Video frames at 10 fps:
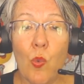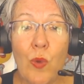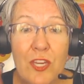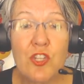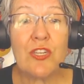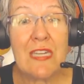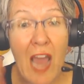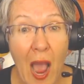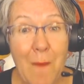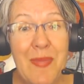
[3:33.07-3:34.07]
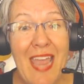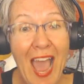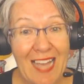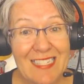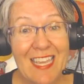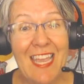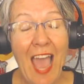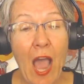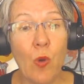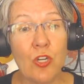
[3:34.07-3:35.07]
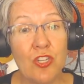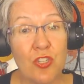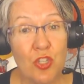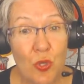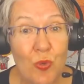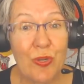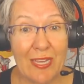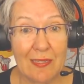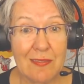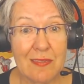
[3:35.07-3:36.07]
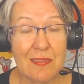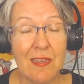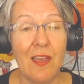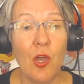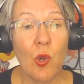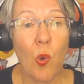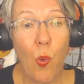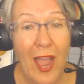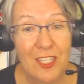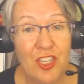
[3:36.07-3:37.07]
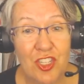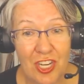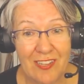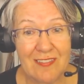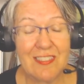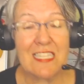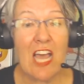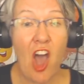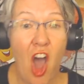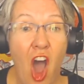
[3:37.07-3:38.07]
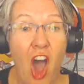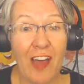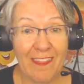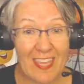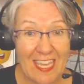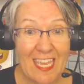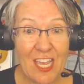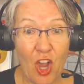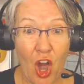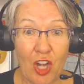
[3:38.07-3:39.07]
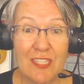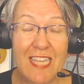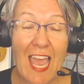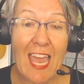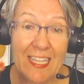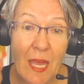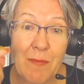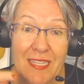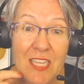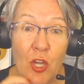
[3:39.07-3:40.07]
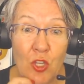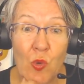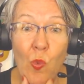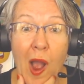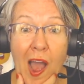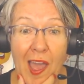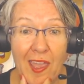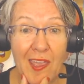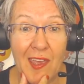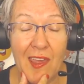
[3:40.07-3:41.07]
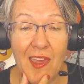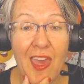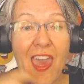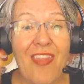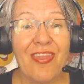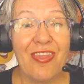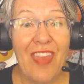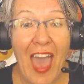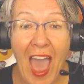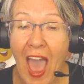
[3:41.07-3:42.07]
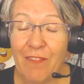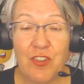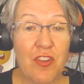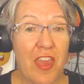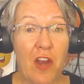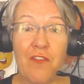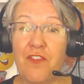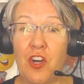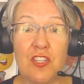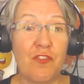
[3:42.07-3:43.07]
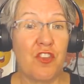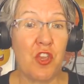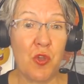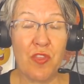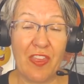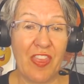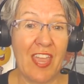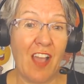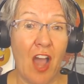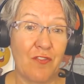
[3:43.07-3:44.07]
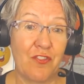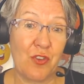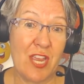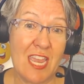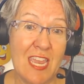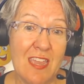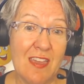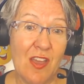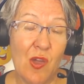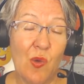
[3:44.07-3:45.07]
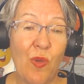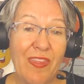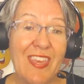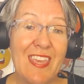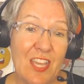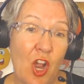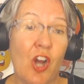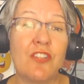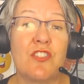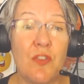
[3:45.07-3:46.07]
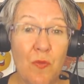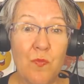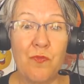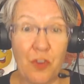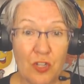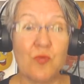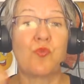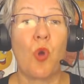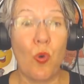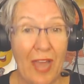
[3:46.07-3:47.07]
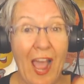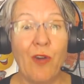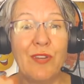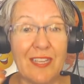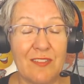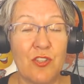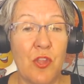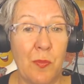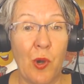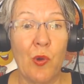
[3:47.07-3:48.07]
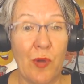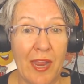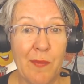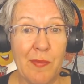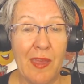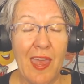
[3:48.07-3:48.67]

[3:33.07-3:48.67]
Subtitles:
we should not be asking our students questions on the e-cards. And let me tell you why. After their first few that they got free, when the e-cards first rolled out into the program,